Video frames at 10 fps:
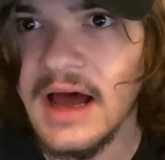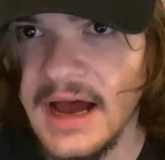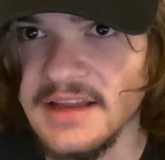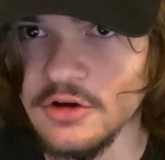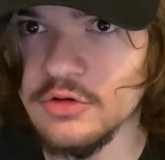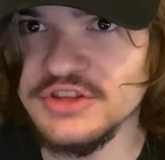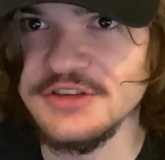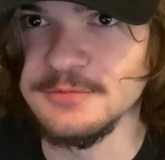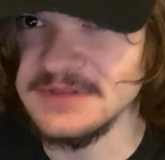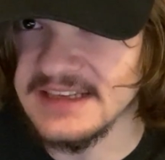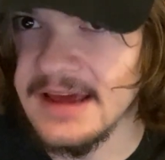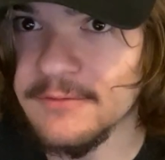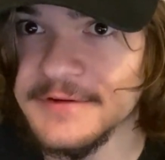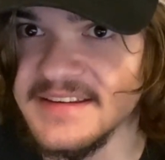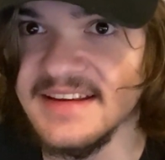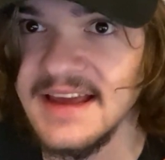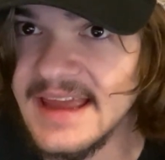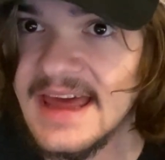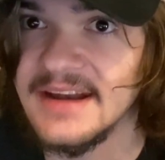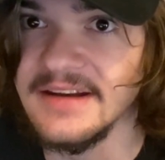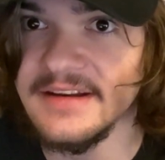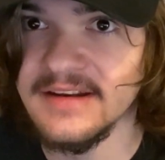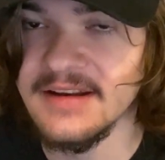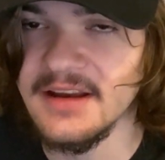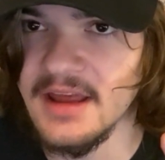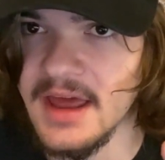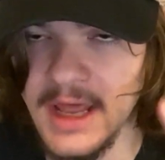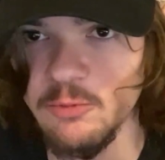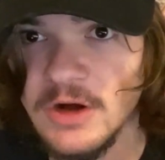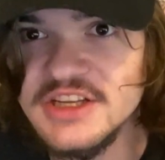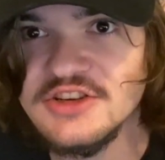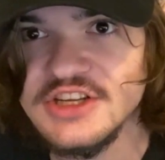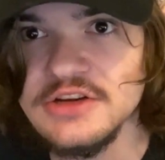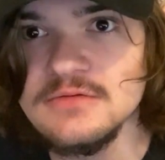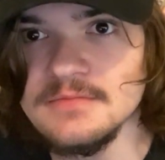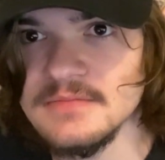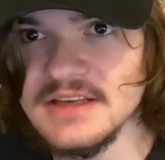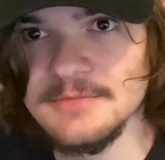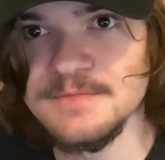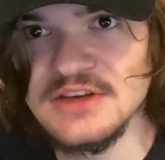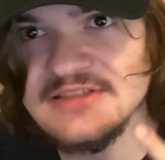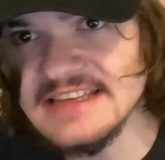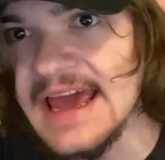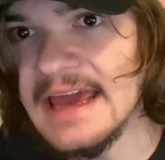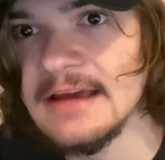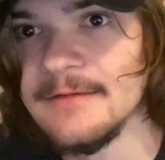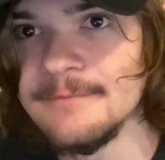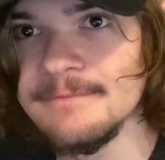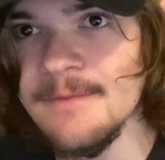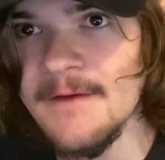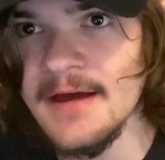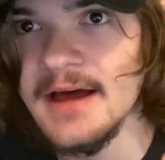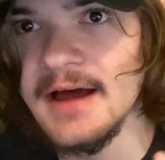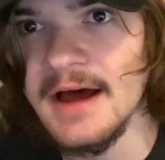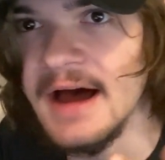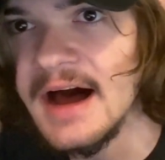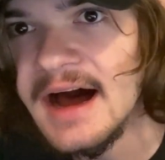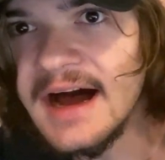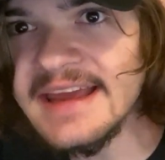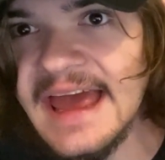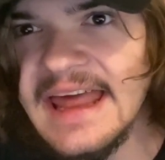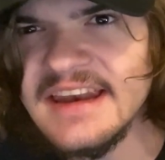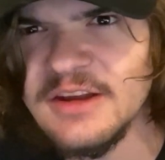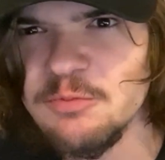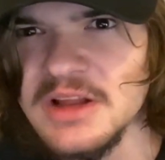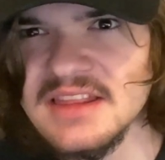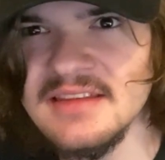I told you to never sing again. And what'd you do? You sang. Again. What?